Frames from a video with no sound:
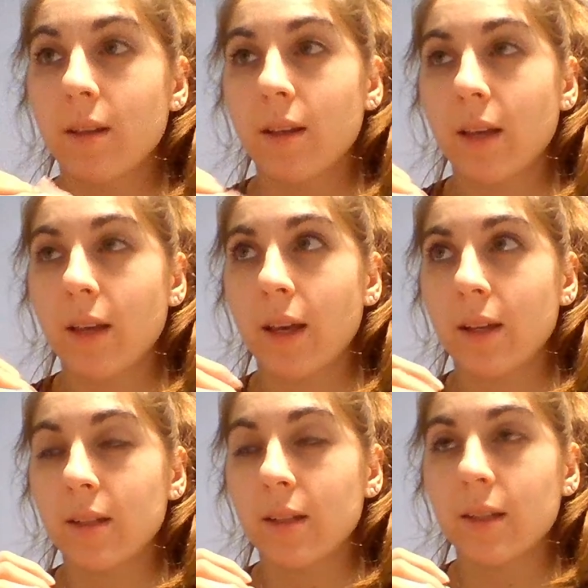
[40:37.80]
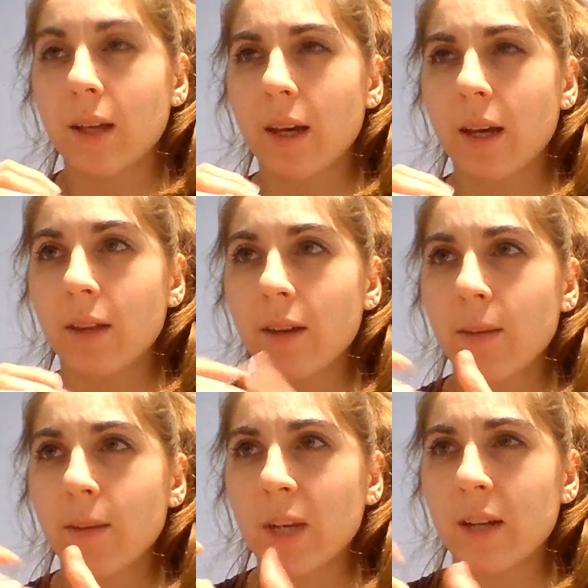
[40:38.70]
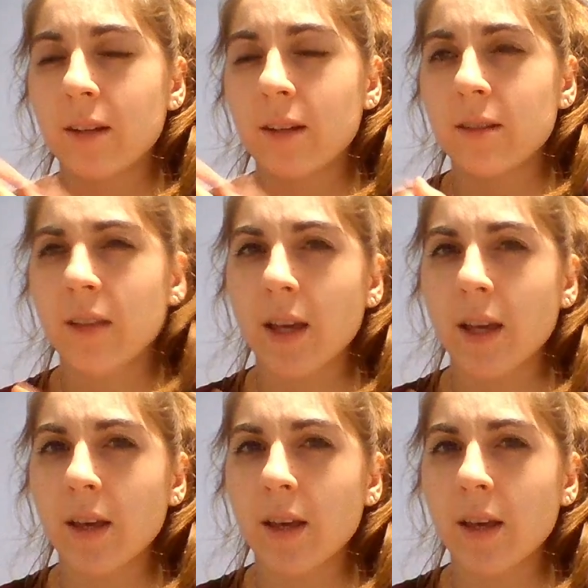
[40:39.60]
And I thought about it, and it's like,